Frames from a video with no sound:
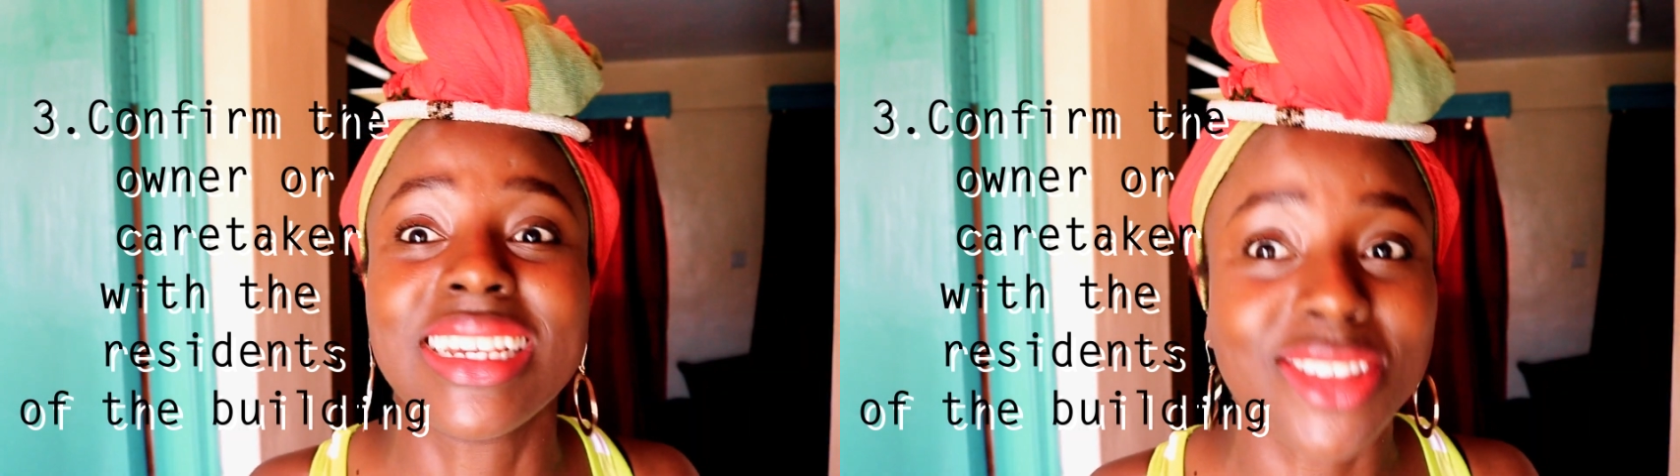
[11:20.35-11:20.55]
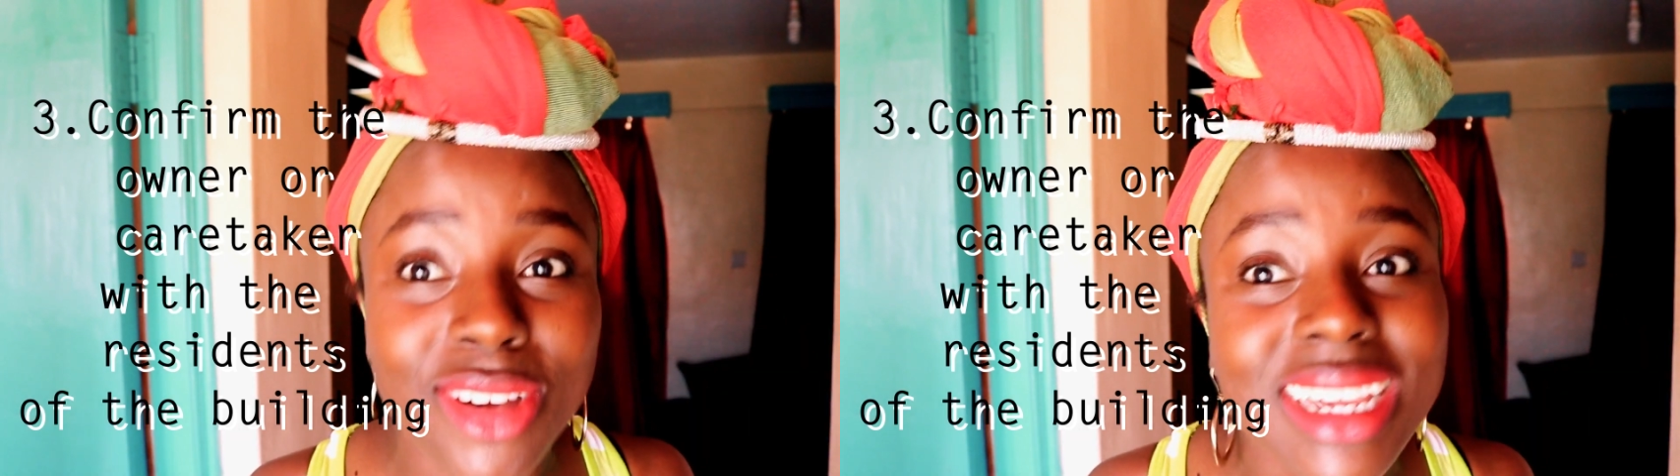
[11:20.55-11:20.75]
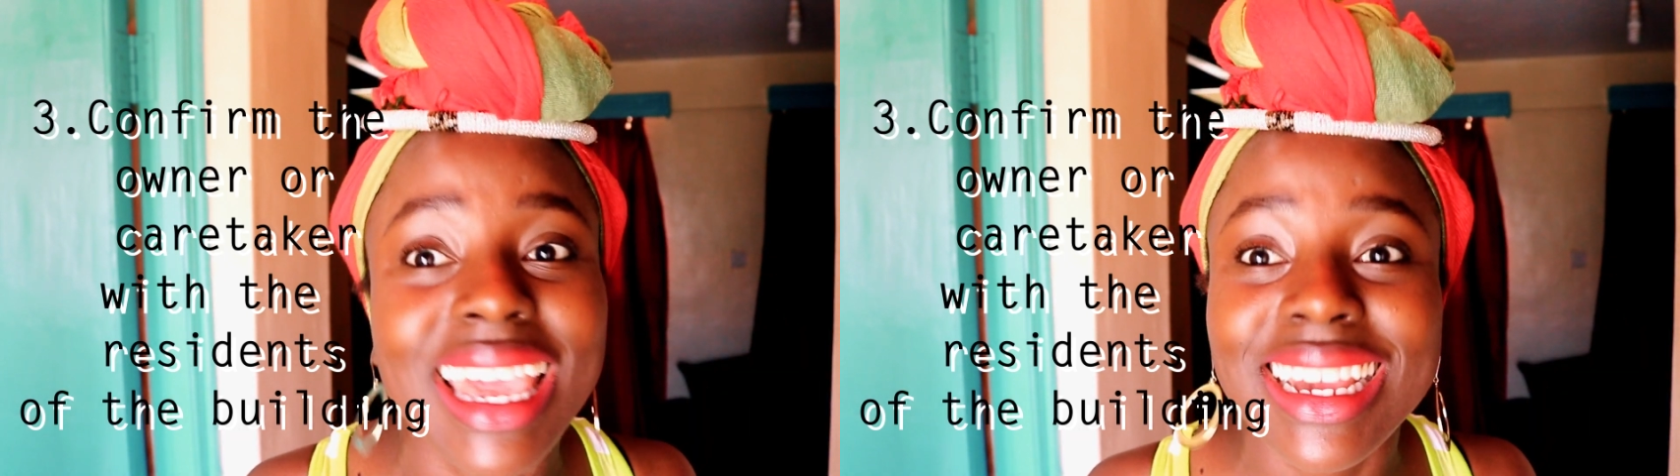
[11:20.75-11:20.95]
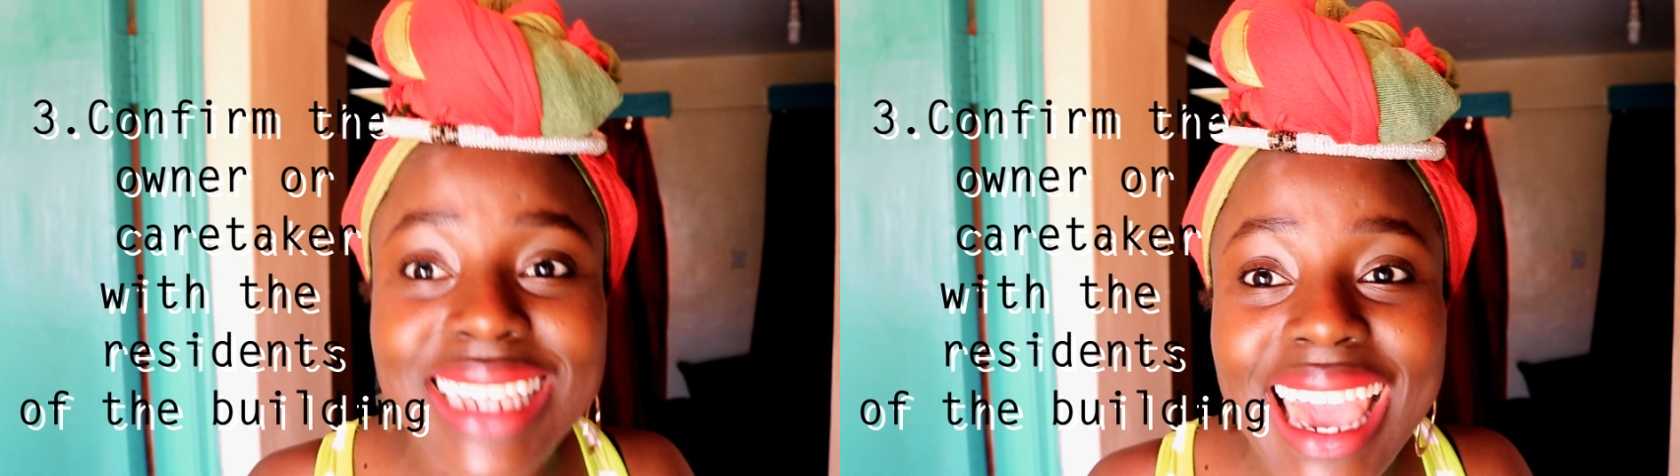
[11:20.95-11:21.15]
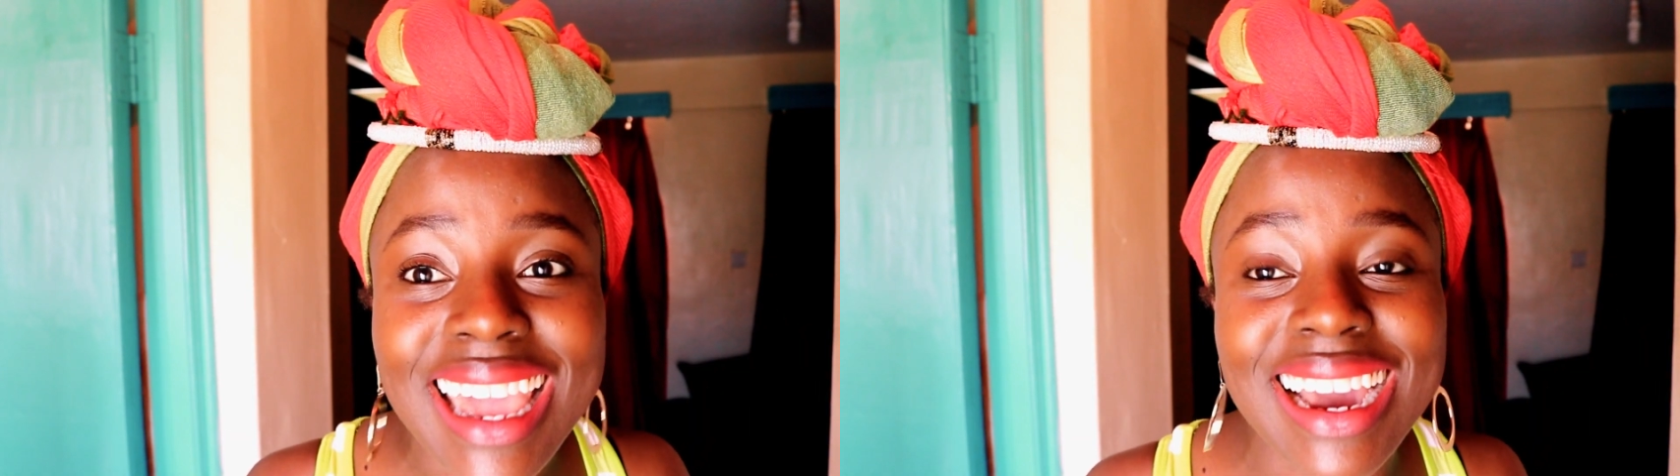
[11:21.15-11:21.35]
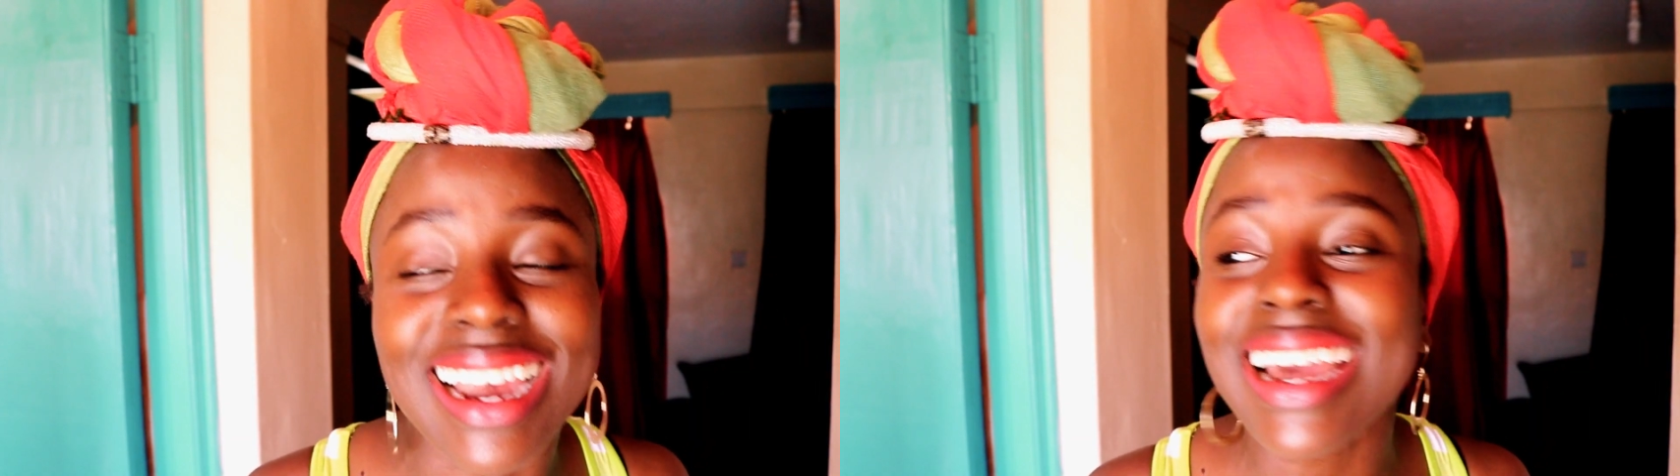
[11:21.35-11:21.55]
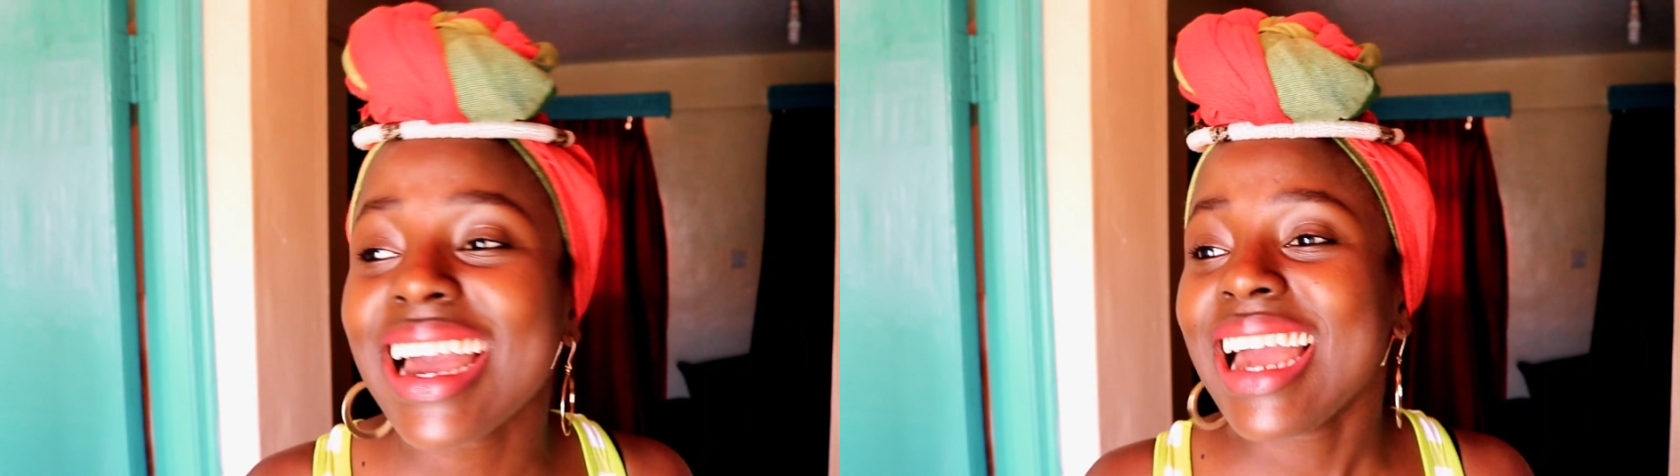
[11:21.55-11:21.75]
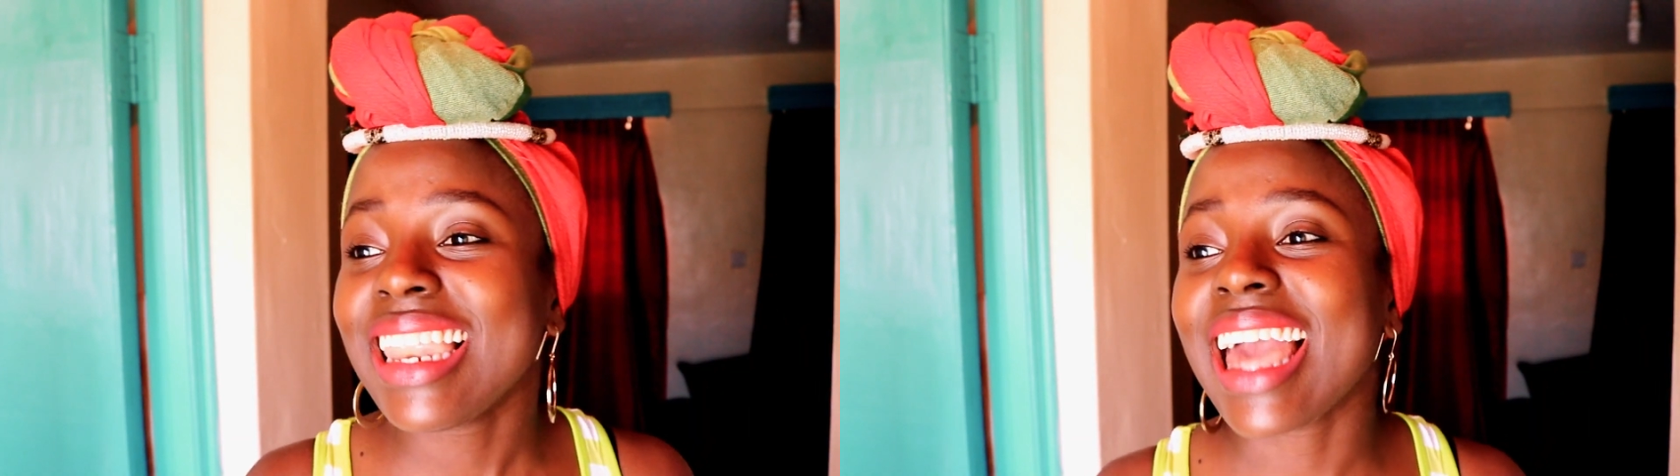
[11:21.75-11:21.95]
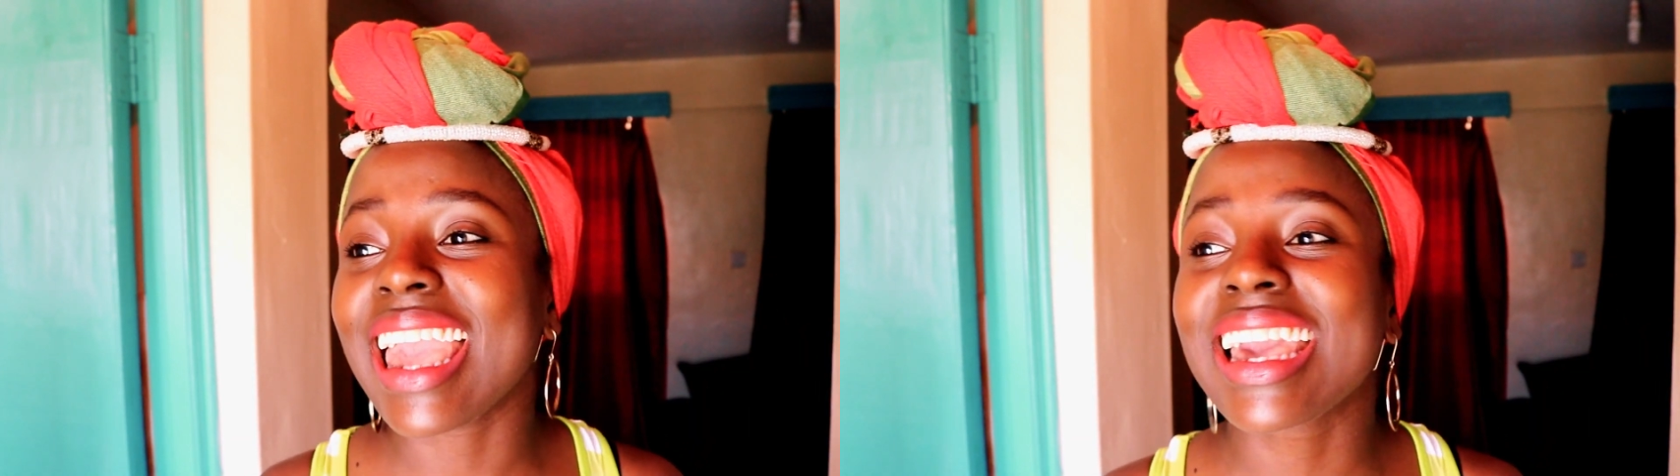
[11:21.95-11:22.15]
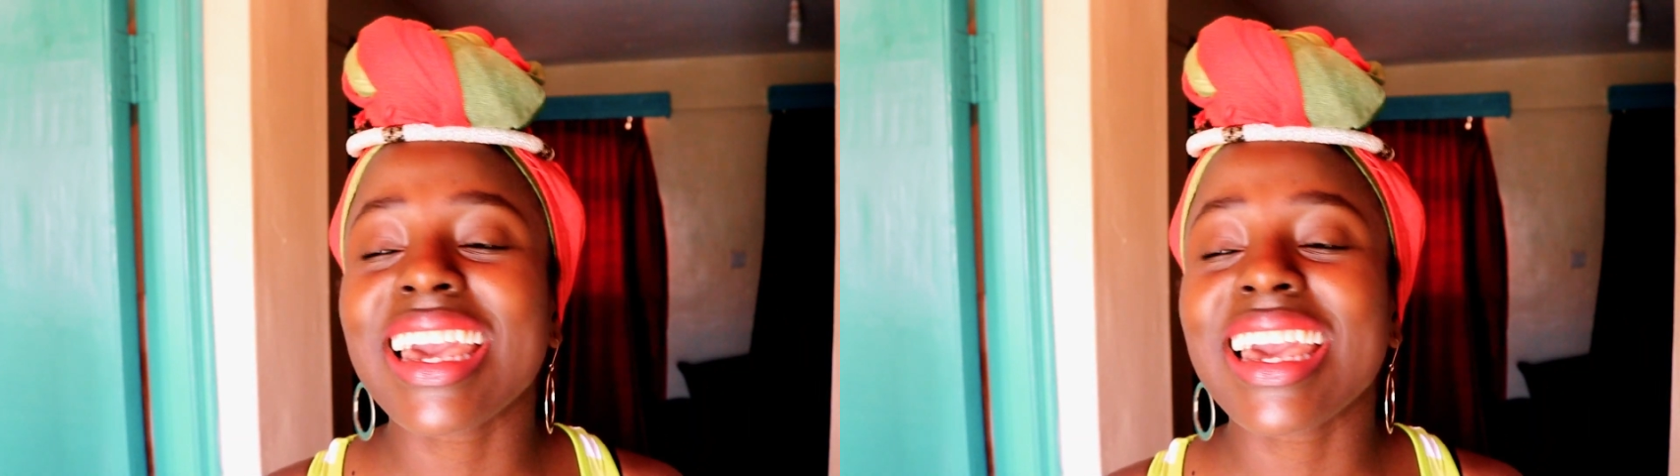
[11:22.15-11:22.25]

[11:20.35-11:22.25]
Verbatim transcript: is not a caretaker like,